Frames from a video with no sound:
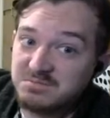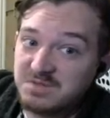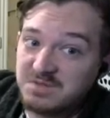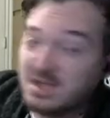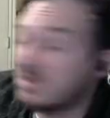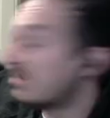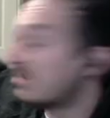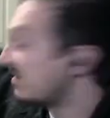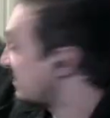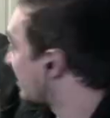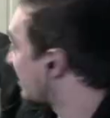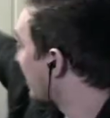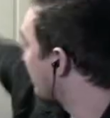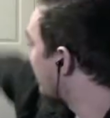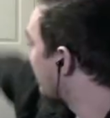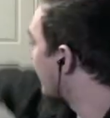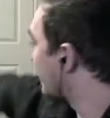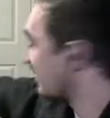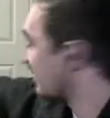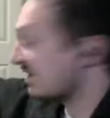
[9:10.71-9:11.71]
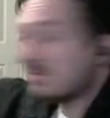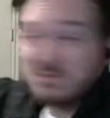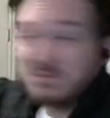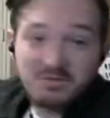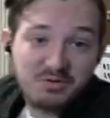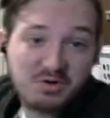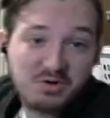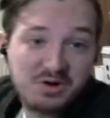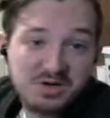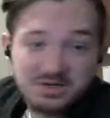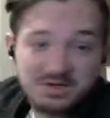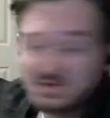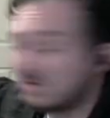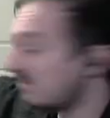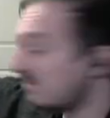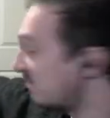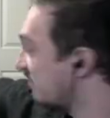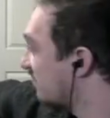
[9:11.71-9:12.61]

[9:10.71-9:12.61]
And this time, yes, I'm referring to